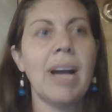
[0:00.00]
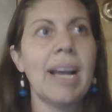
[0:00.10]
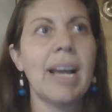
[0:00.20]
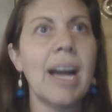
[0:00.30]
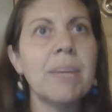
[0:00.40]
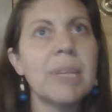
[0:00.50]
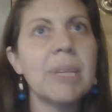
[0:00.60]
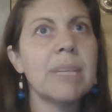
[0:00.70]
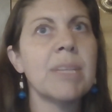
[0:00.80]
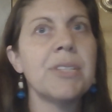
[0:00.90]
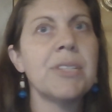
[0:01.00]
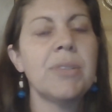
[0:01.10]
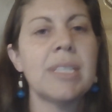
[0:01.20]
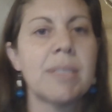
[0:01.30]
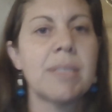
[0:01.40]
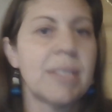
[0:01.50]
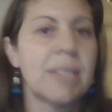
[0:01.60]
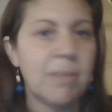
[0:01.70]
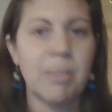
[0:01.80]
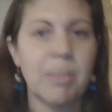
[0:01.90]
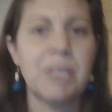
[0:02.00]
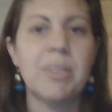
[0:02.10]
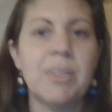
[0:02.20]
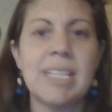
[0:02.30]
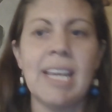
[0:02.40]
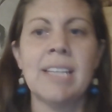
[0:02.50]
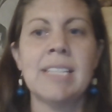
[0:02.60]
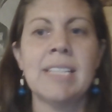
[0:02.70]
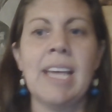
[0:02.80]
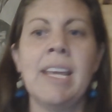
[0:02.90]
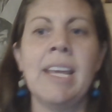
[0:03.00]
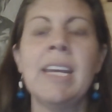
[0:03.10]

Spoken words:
I kind of put it in my students' hands, and